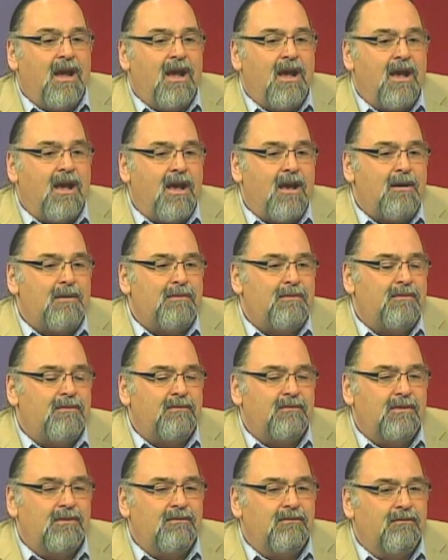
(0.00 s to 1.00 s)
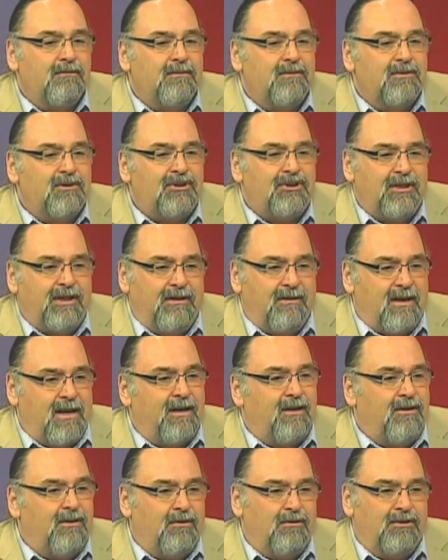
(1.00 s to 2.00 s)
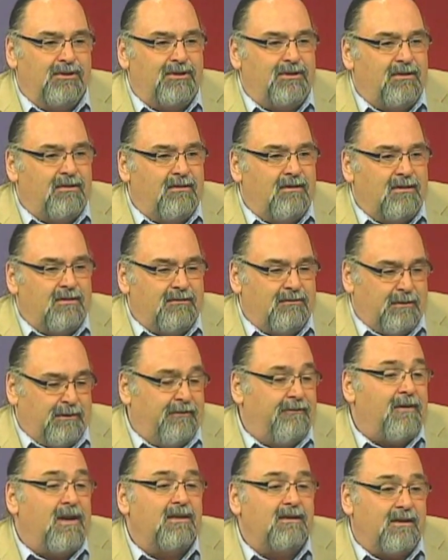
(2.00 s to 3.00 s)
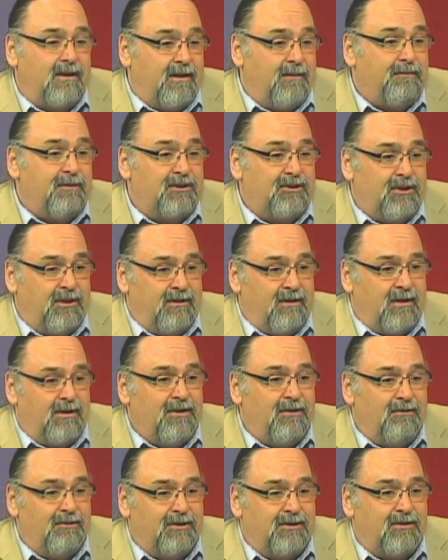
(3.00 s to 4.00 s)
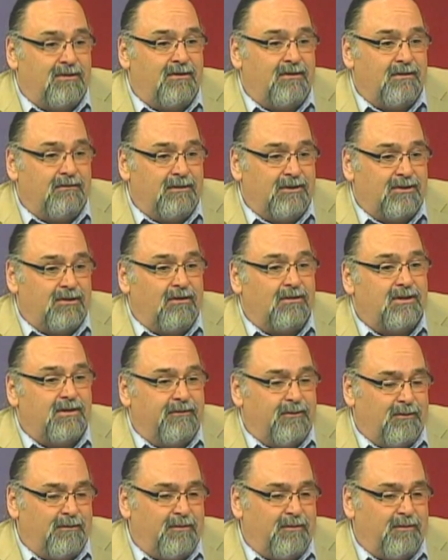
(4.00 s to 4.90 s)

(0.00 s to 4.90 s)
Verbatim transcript: um, she then used the we funded it, but she then used the results of her